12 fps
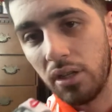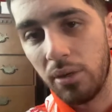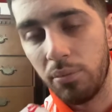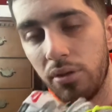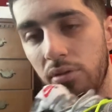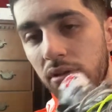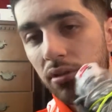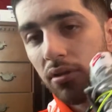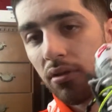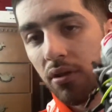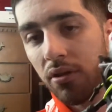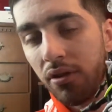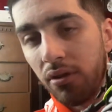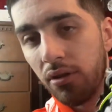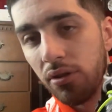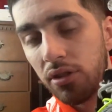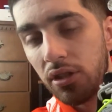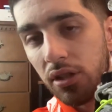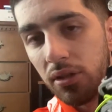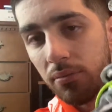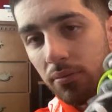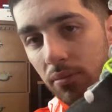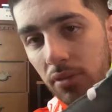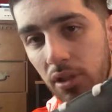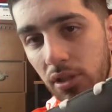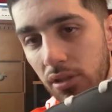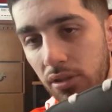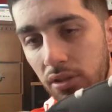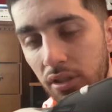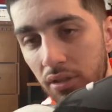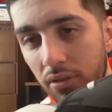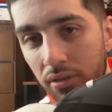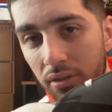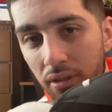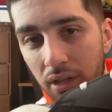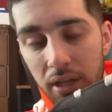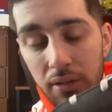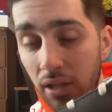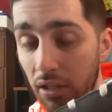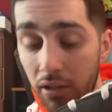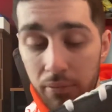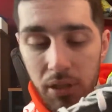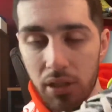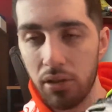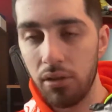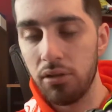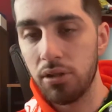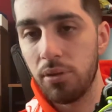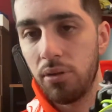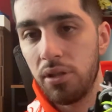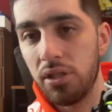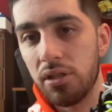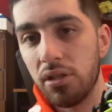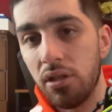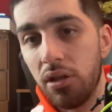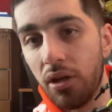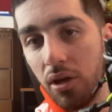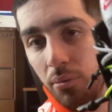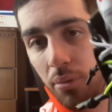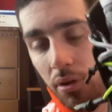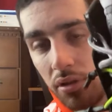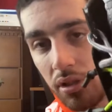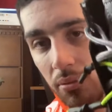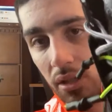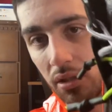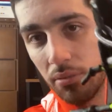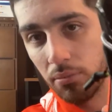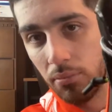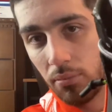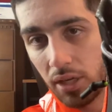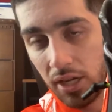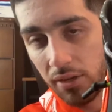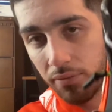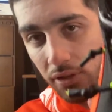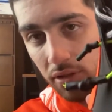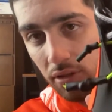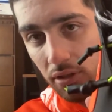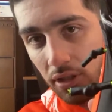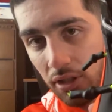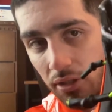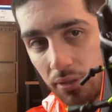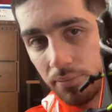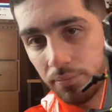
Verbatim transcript: I post on there all the time because, you know, I, I love my clothes. I'm always posting my my outfits on there.